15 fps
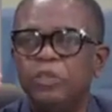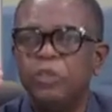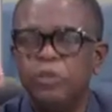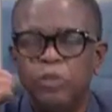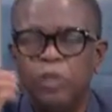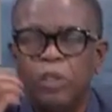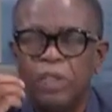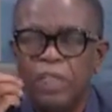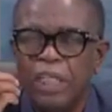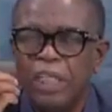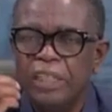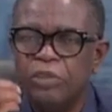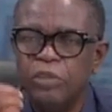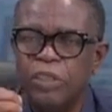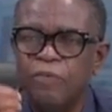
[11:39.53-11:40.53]
should not
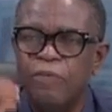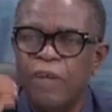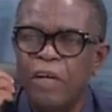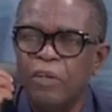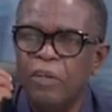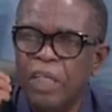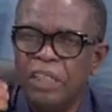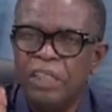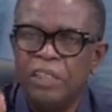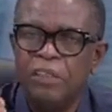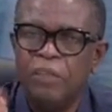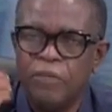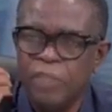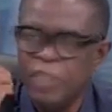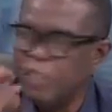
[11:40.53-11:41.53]
lead to the
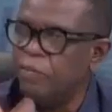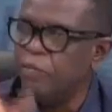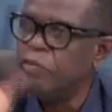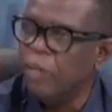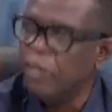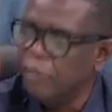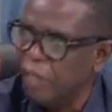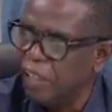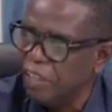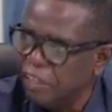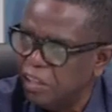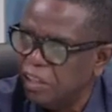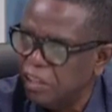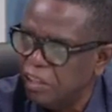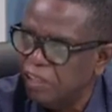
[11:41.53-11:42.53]
violation of individual
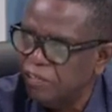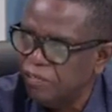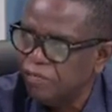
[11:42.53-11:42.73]
rights.